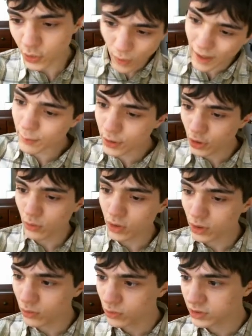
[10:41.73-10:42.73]
why would you
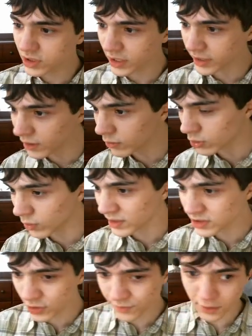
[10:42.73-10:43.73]
use a GET
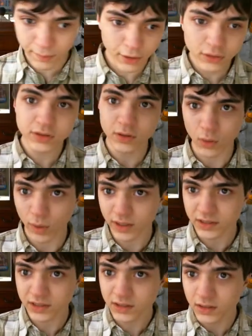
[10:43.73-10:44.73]
request over a POST
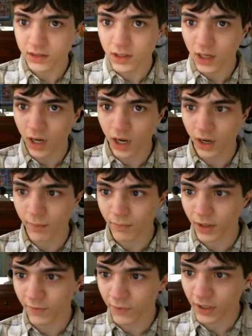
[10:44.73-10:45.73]
request?
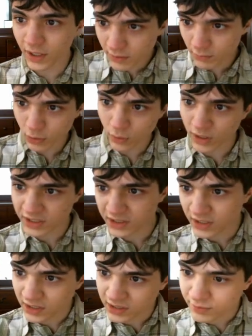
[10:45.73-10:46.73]
If a GET
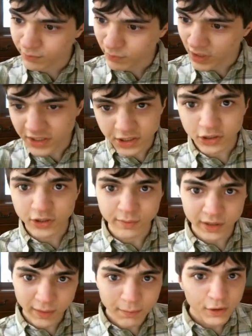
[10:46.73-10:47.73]
request is easier to
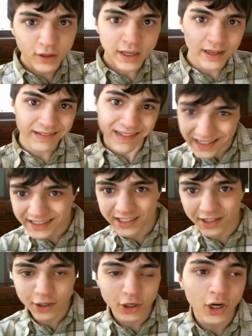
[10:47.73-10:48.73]
manipulate and less
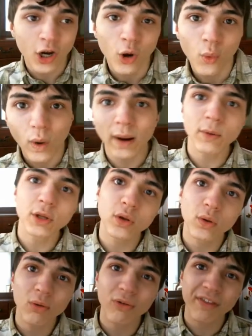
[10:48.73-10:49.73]
secure, why would you
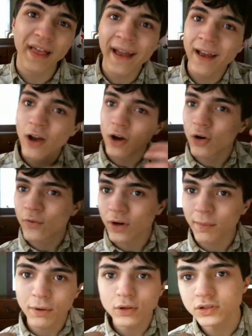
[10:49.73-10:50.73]
use that over
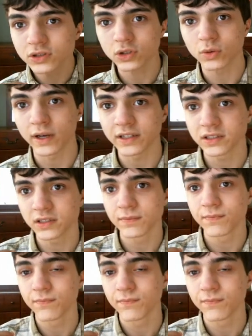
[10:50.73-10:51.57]
a POST request?